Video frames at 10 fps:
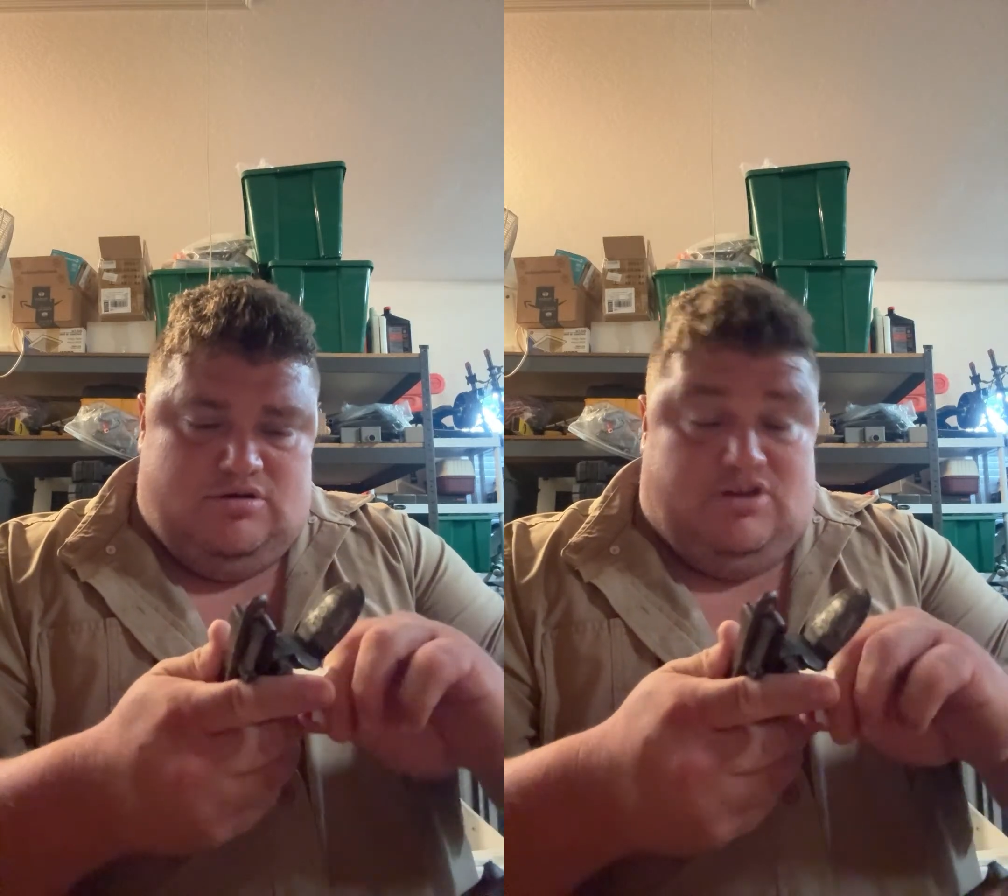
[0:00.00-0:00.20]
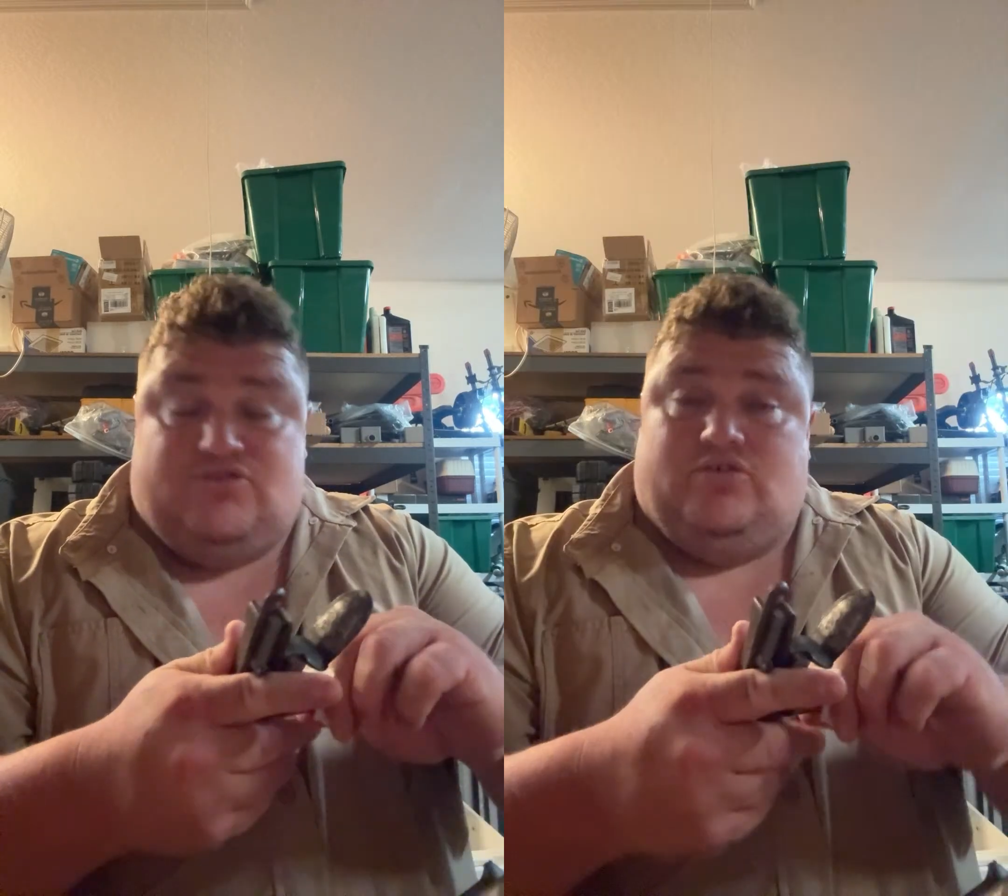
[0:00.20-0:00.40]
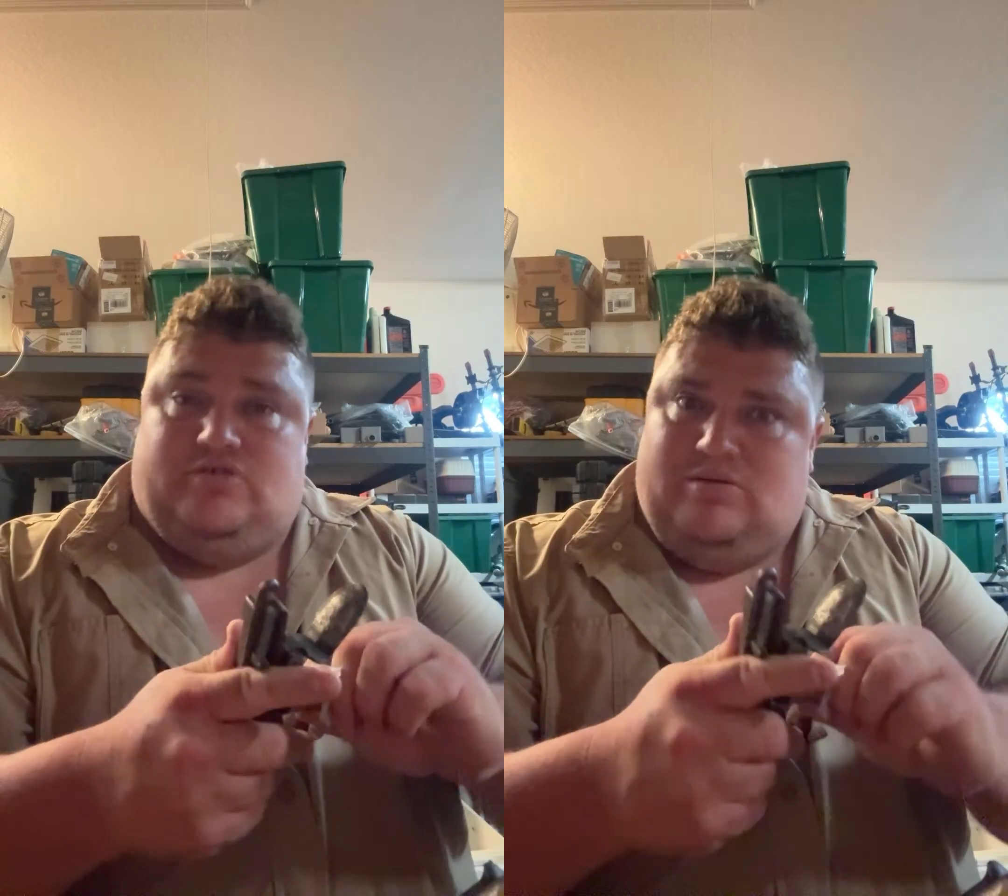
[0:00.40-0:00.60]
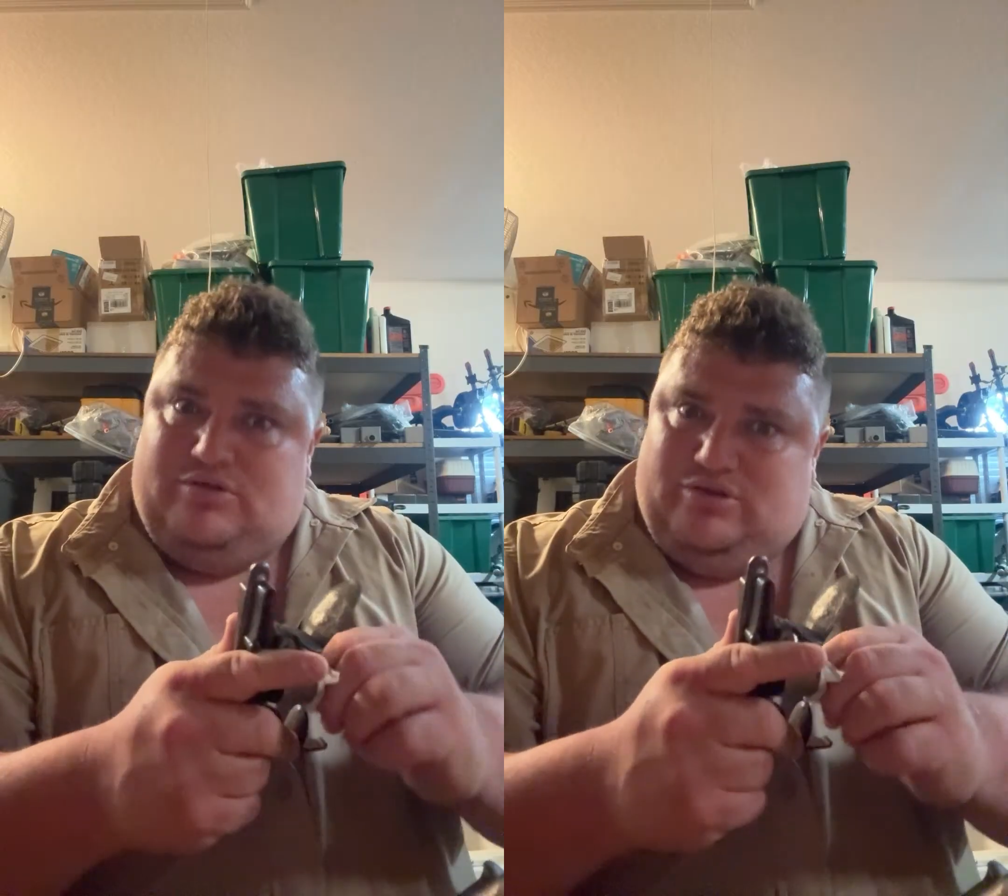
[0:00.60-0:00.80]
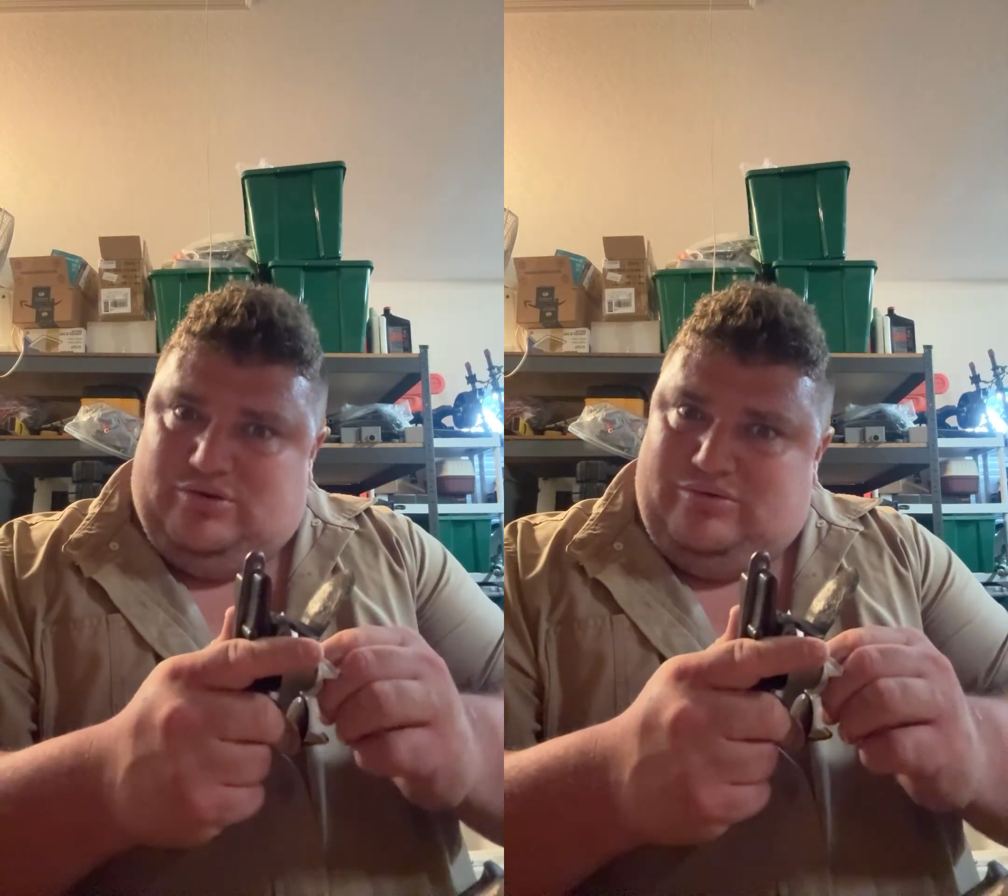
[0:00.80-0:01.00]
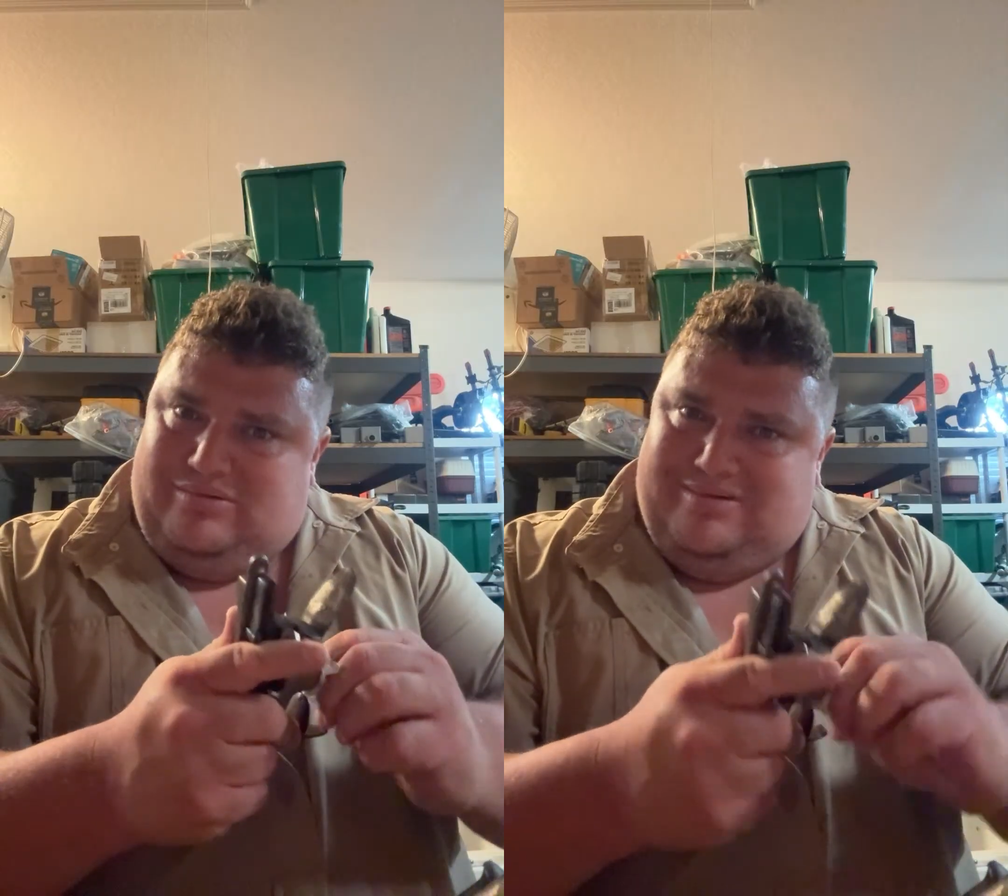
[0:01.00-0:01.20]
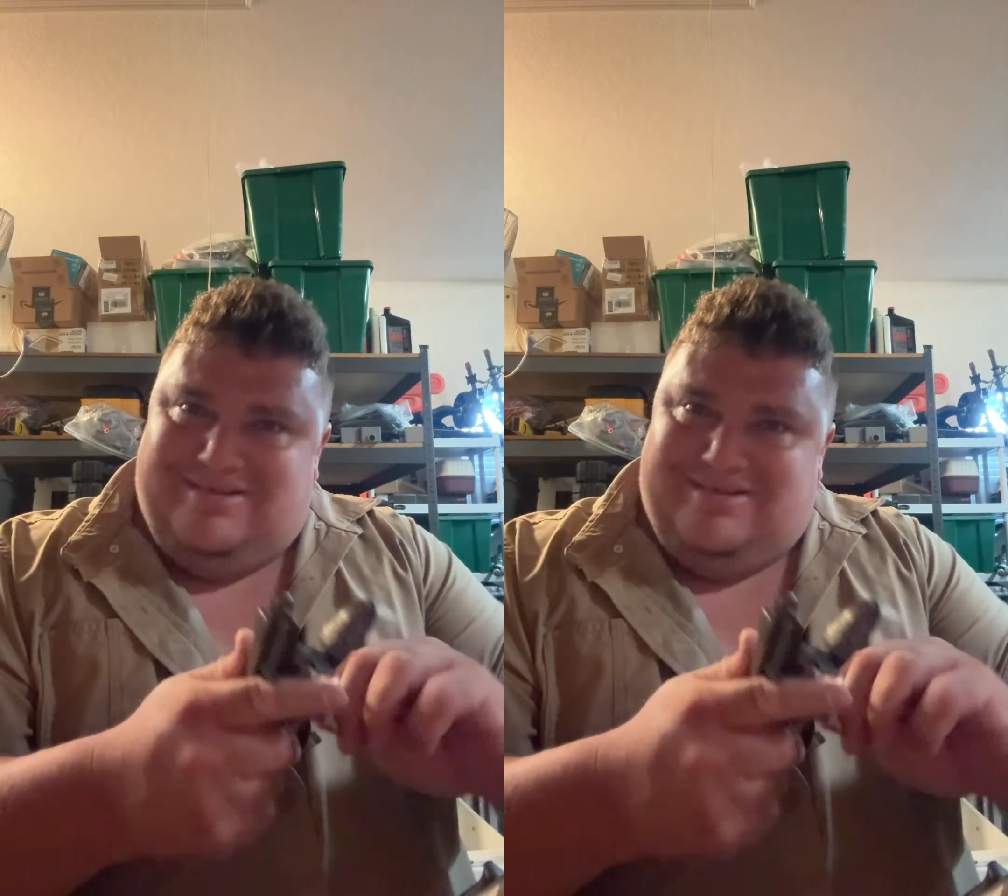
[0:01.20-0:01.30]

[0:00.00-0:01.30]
disagree with you.